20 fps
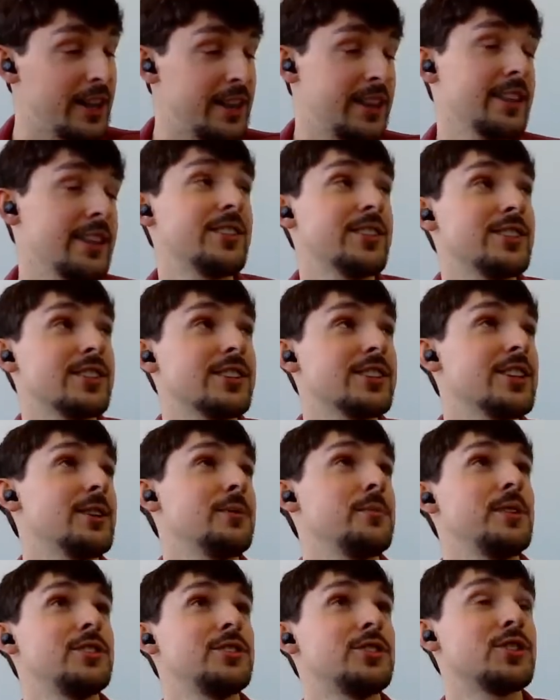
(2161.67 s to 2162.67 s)
I think this is going
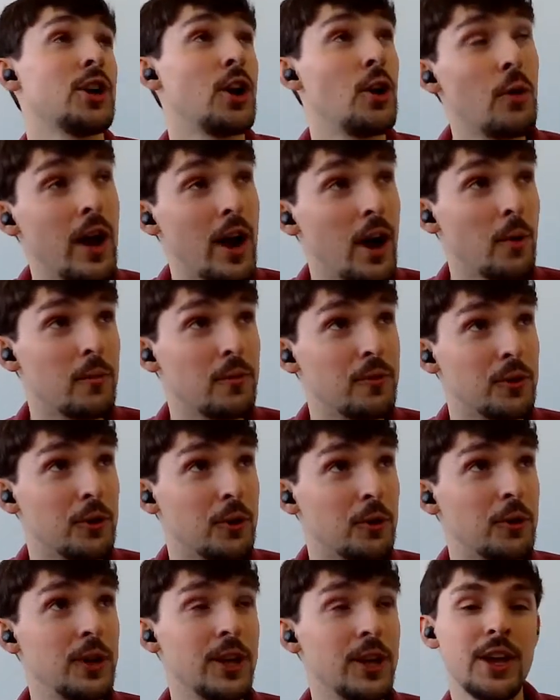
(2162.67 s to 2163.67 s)
to be so
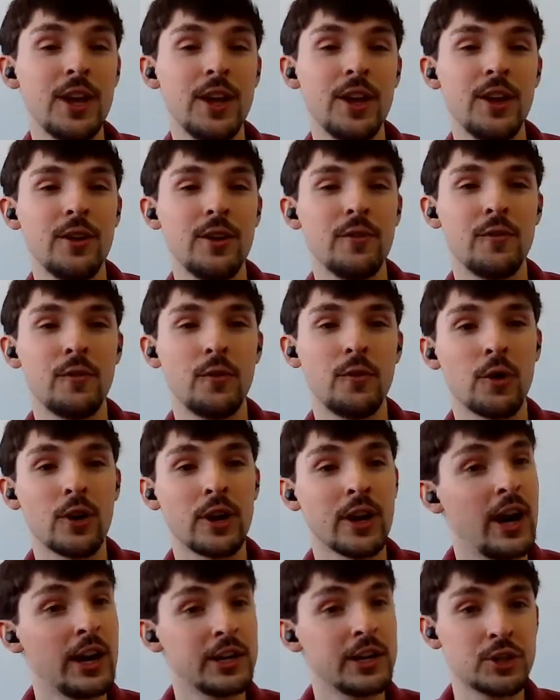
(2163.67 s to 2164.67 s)
helpful
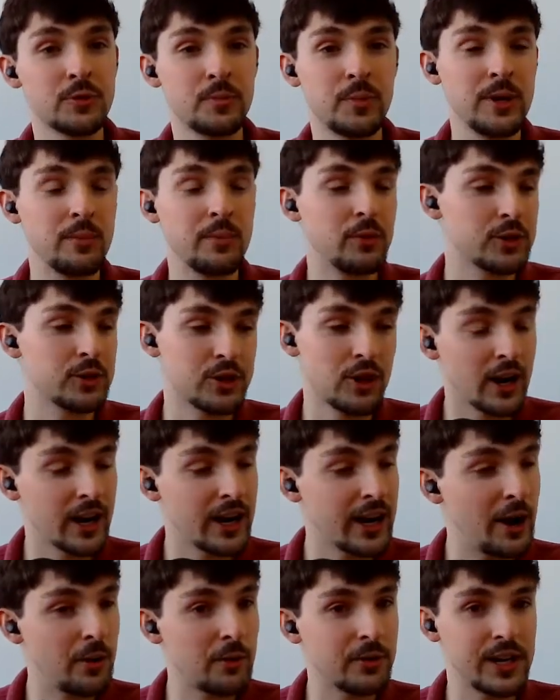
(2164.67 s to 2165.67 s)
for not just people
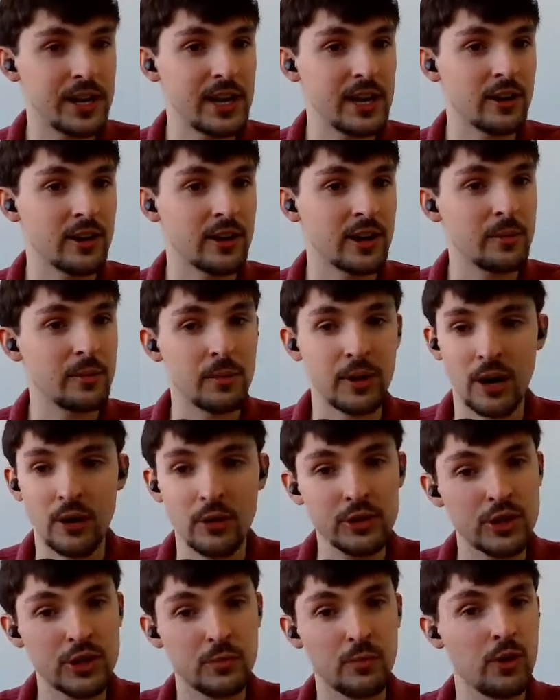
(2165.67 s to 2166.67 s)
starting out with e-learning, but
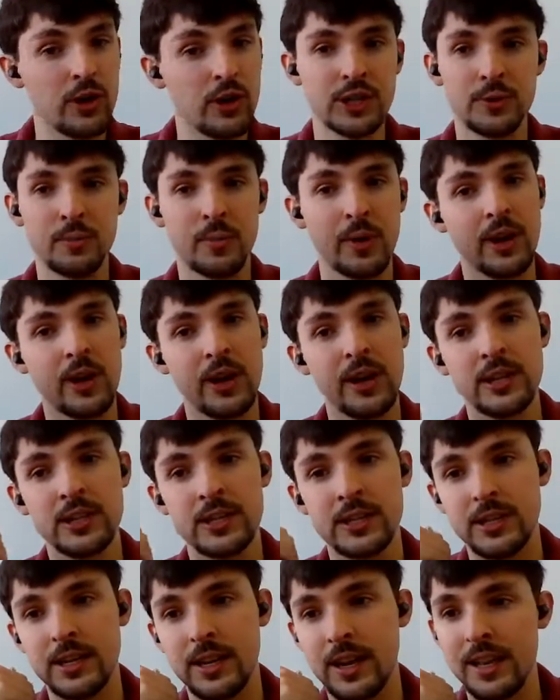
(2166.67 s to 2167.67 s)
also more
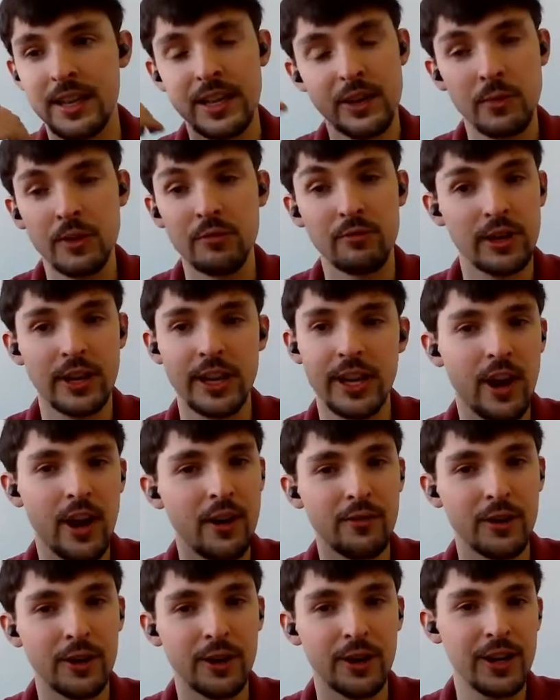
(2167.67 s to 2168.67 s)
experienced. I think we really
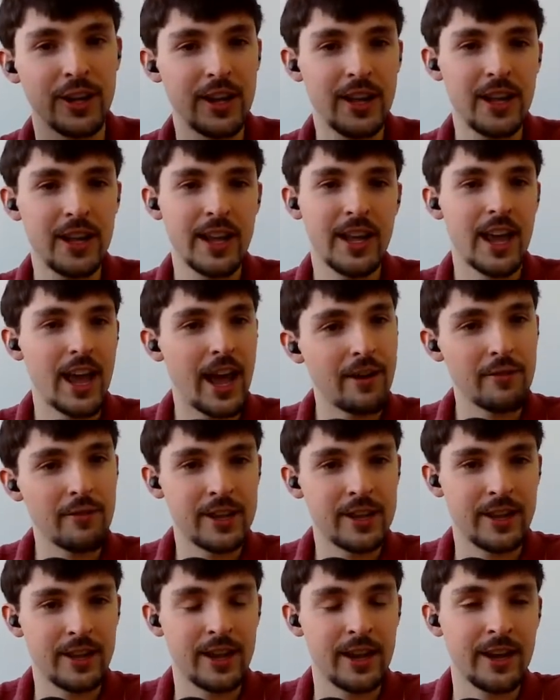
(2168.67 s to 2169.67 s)
covered
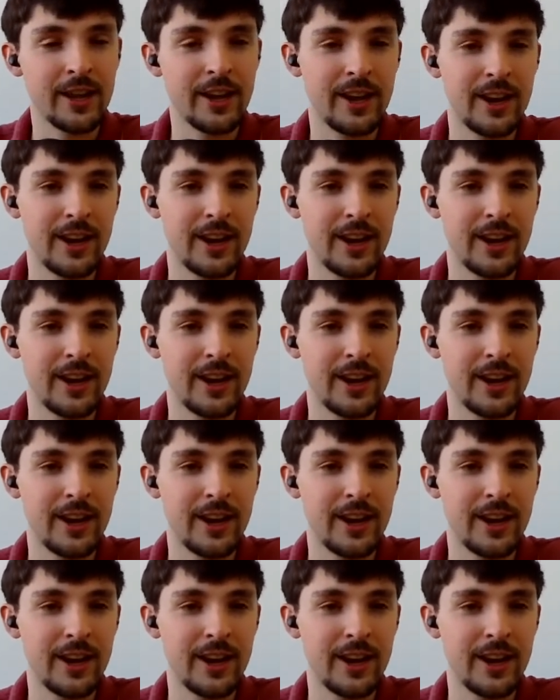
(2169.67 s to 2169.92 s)
everything.